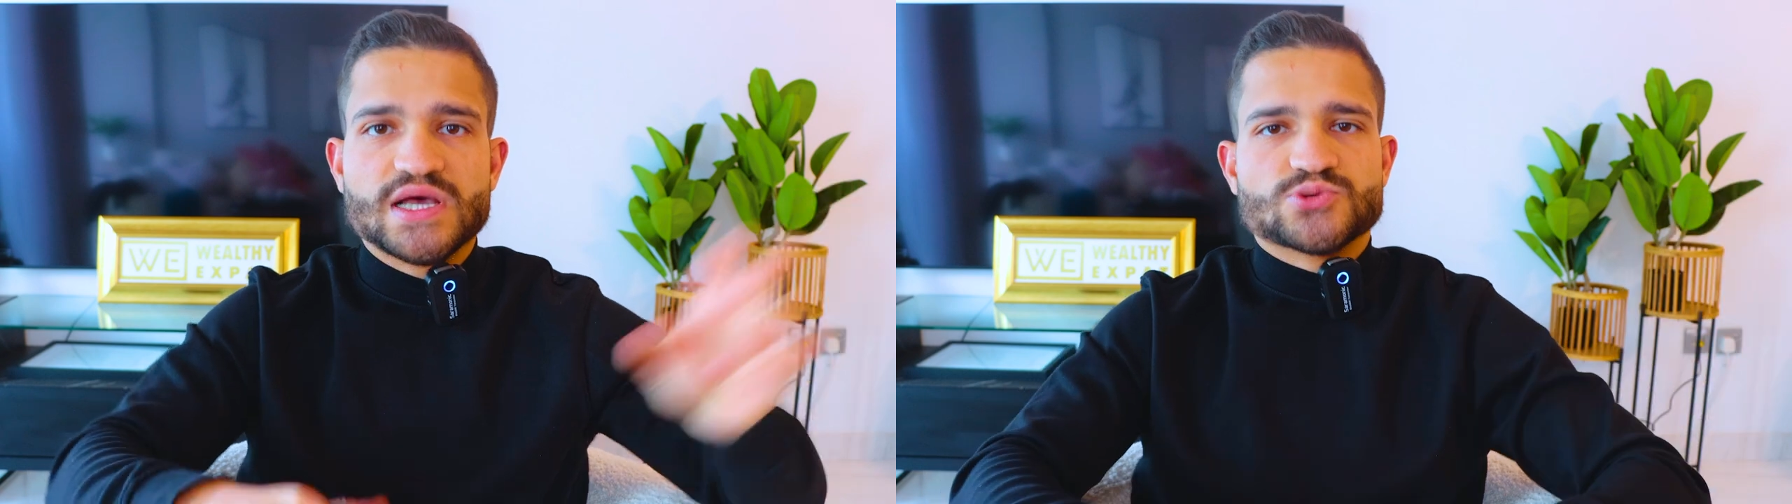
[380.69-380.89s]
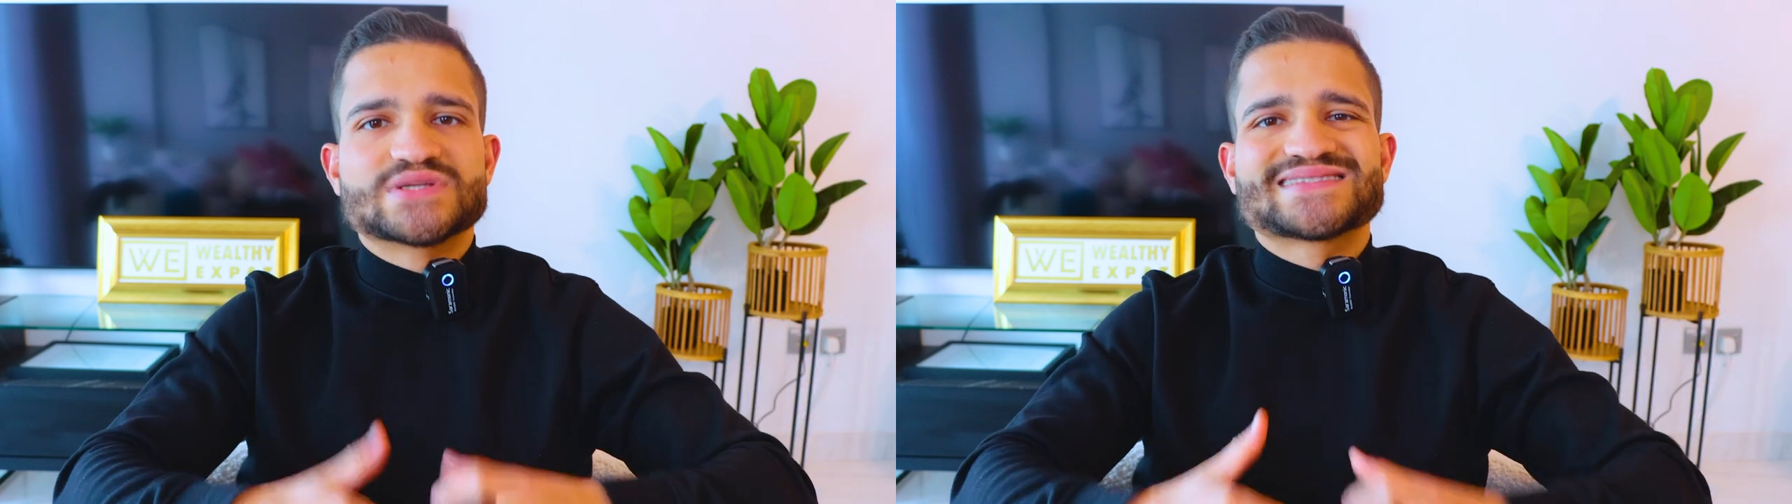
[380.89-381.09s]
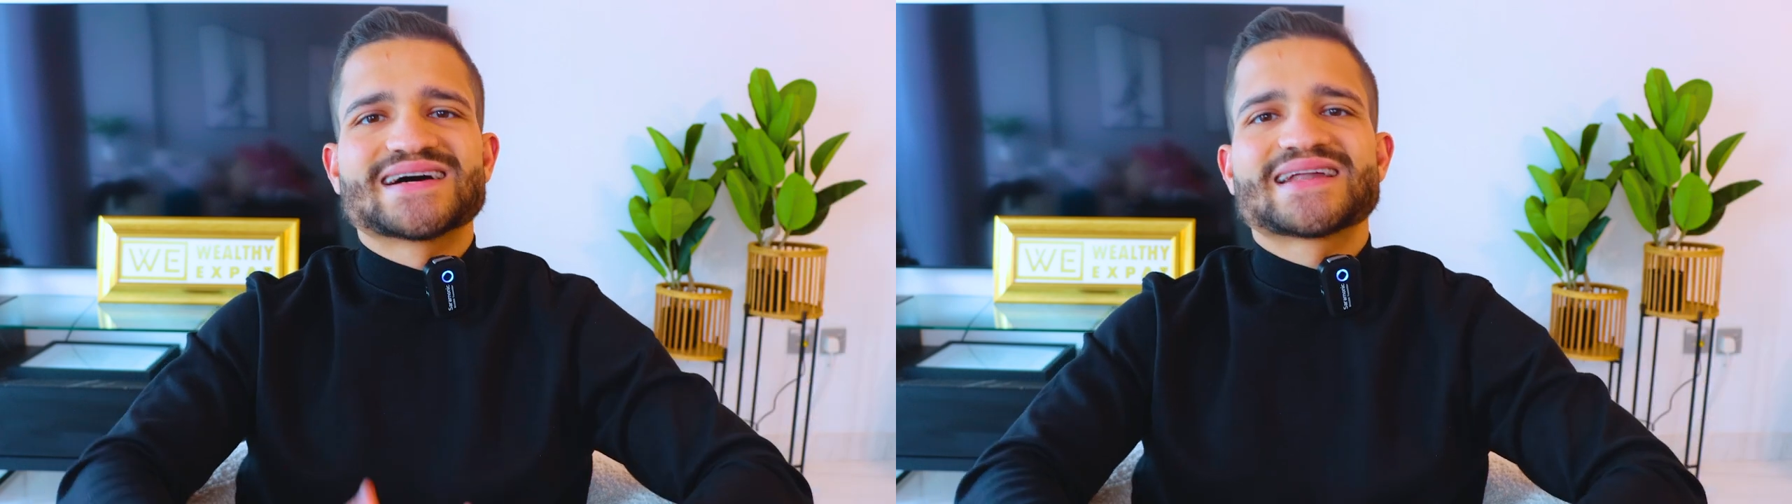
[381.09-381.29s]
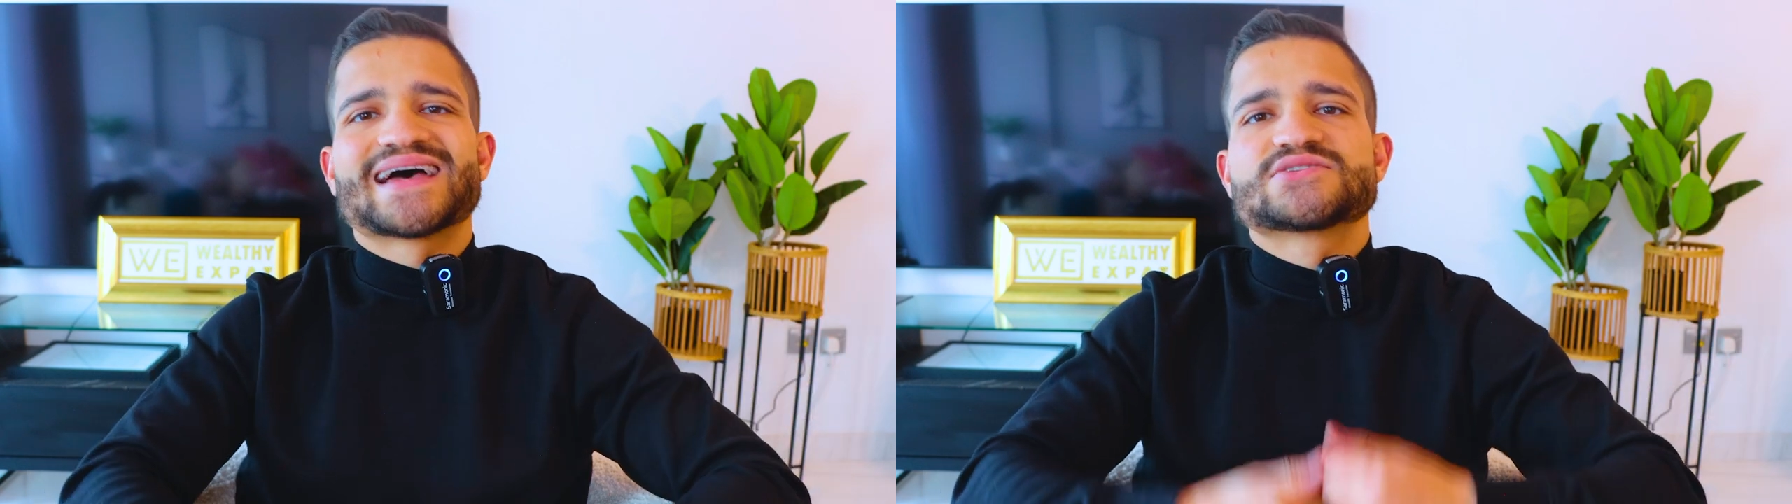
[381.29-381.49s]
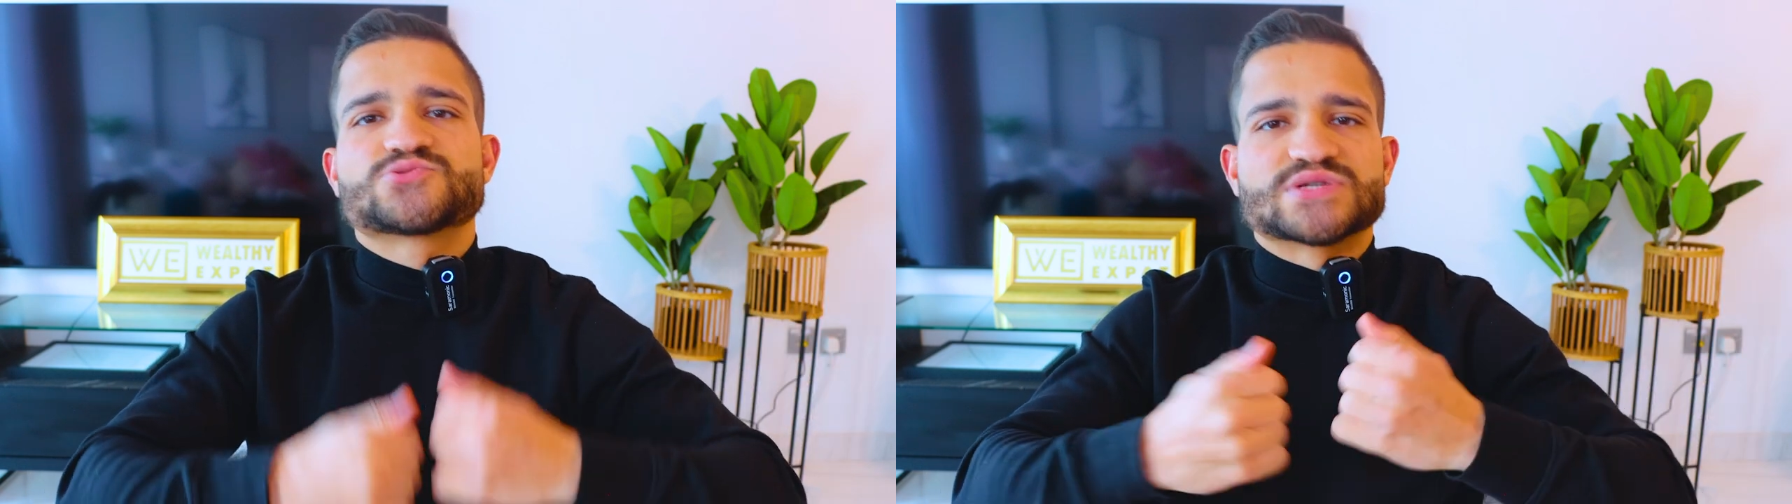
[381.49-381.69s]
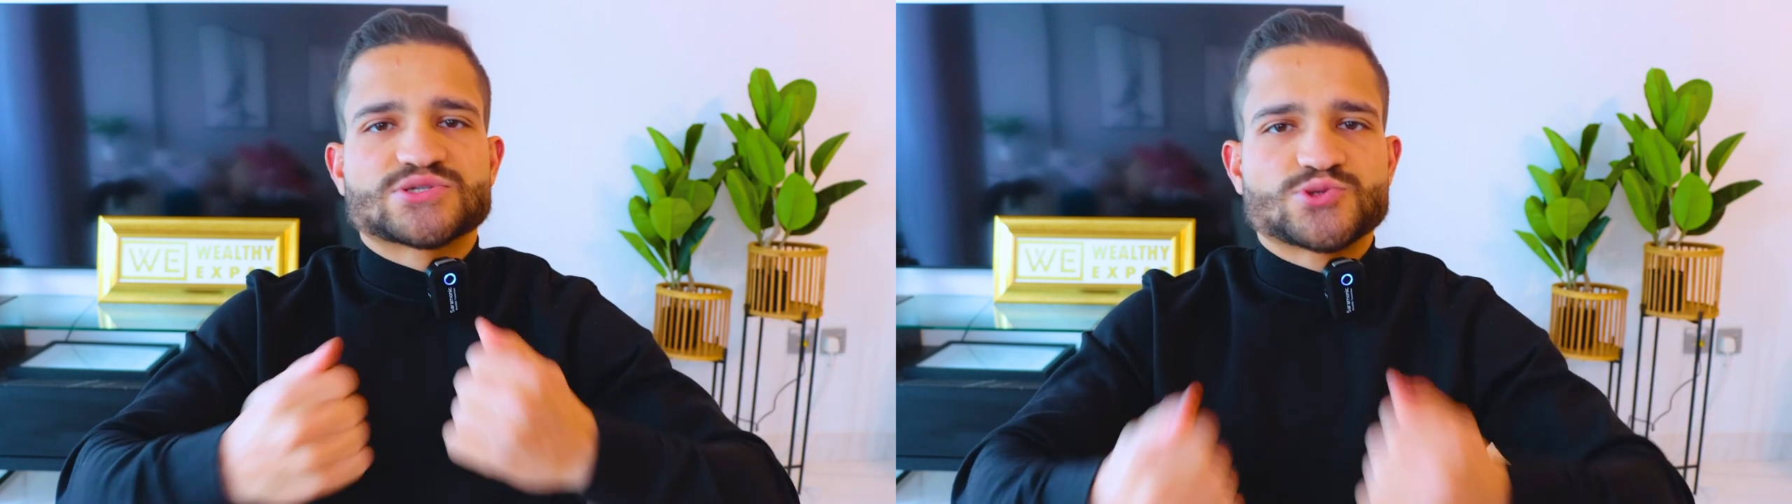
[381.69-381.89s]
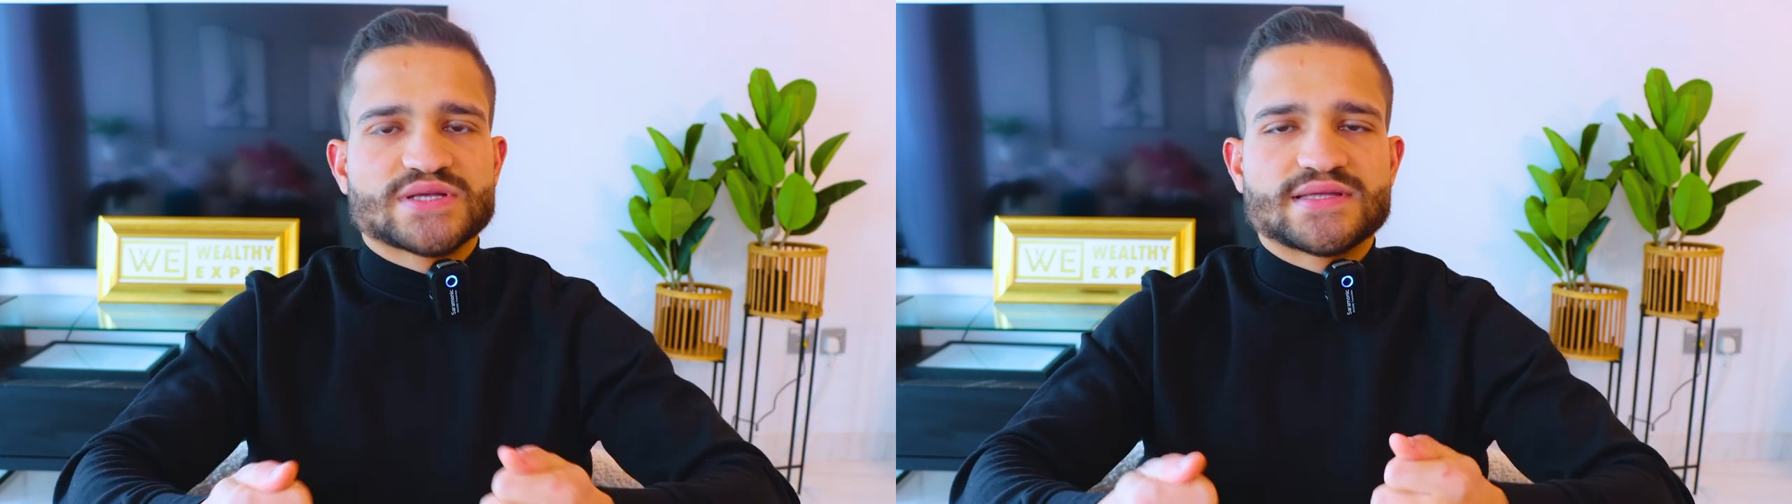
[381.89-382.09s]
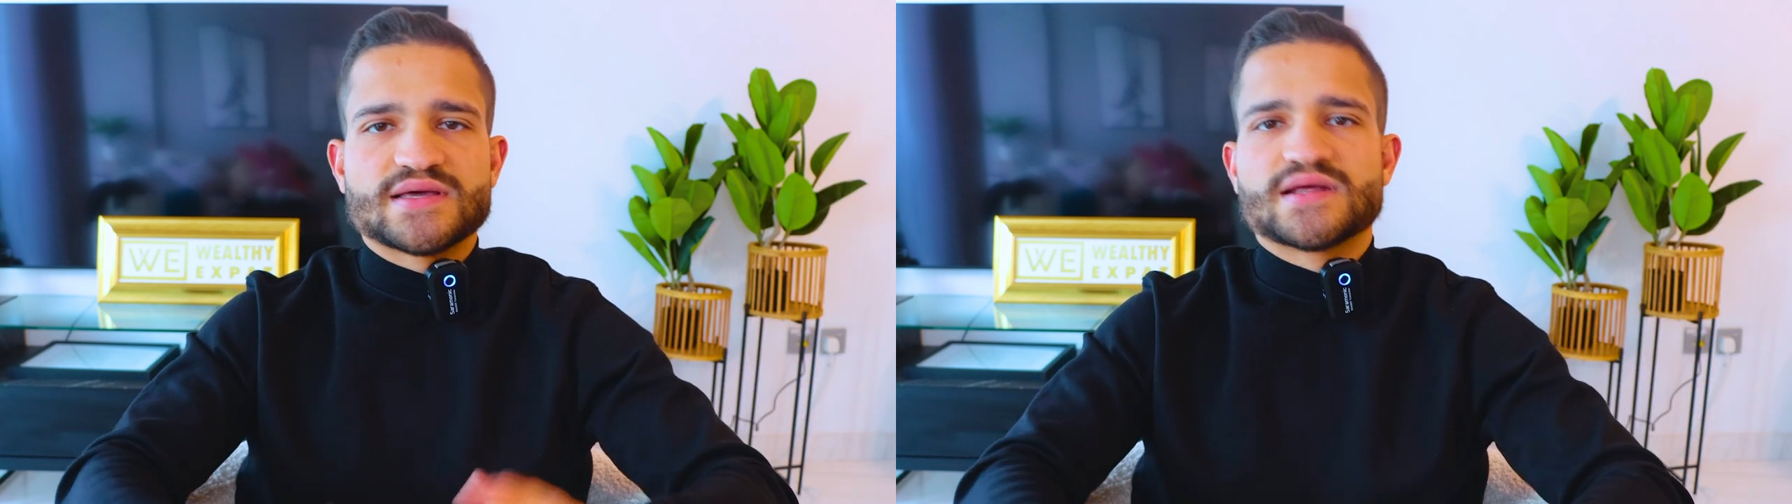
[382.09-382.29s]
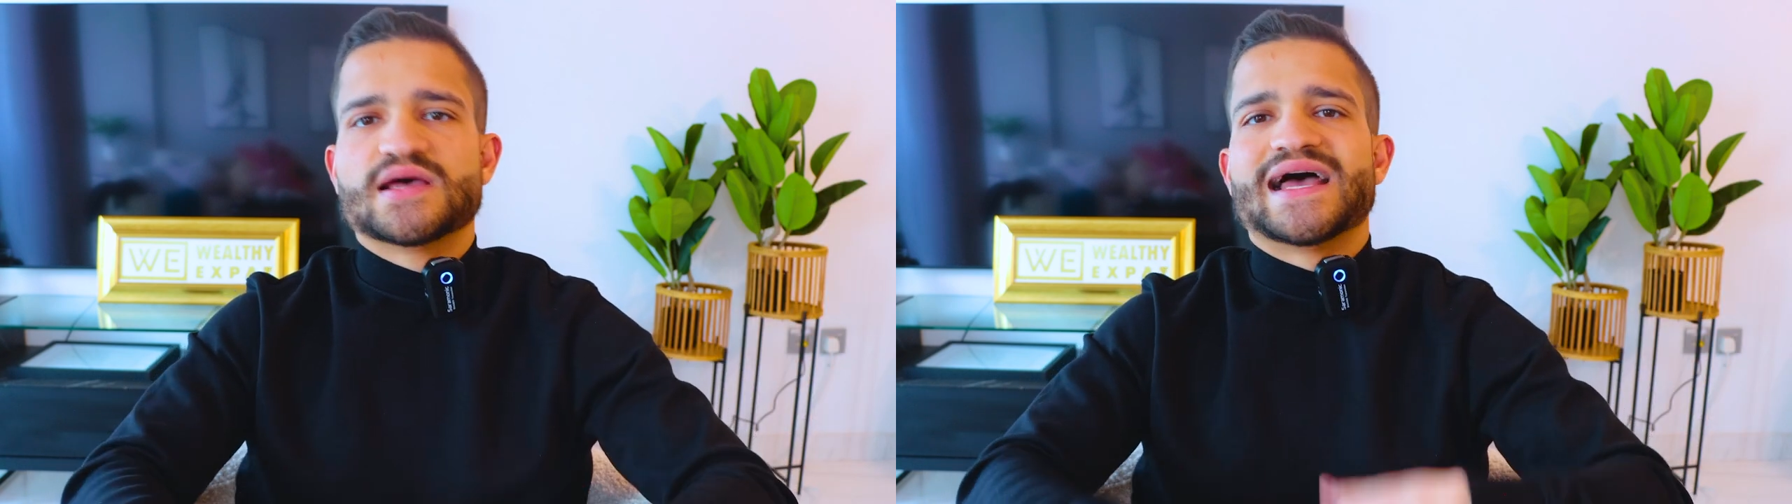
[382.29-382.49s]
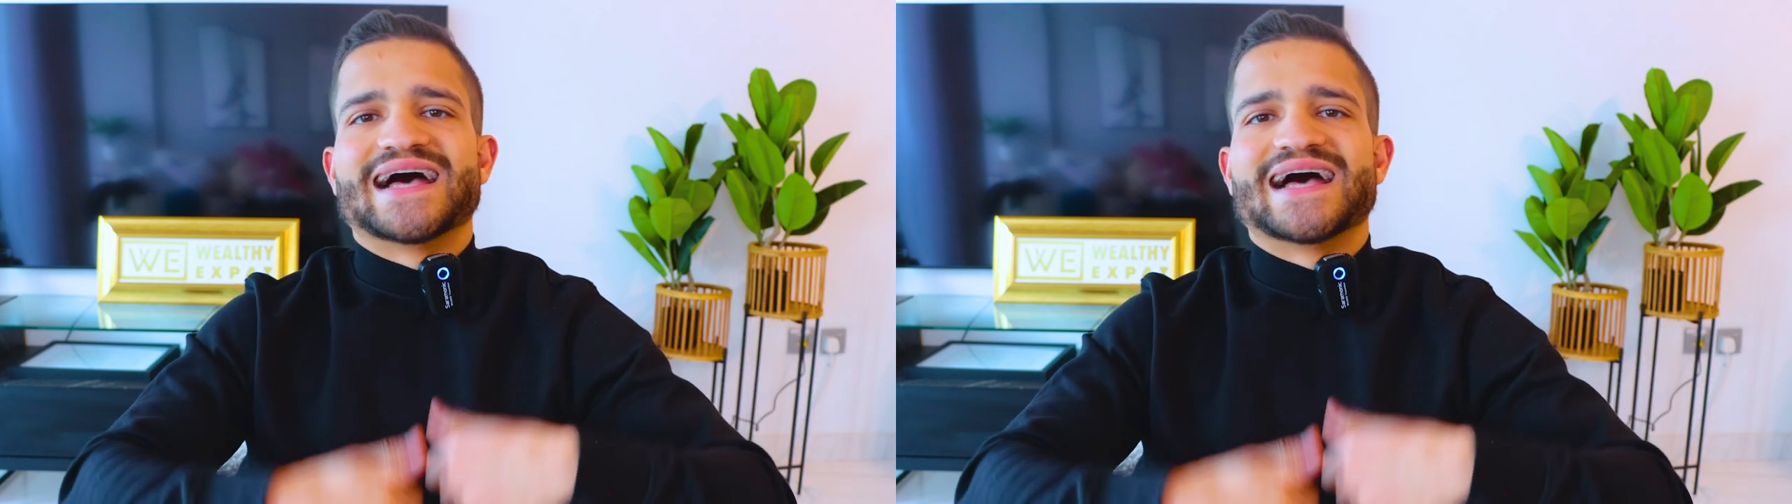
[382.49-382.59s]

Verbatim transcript: So it is not as restricted,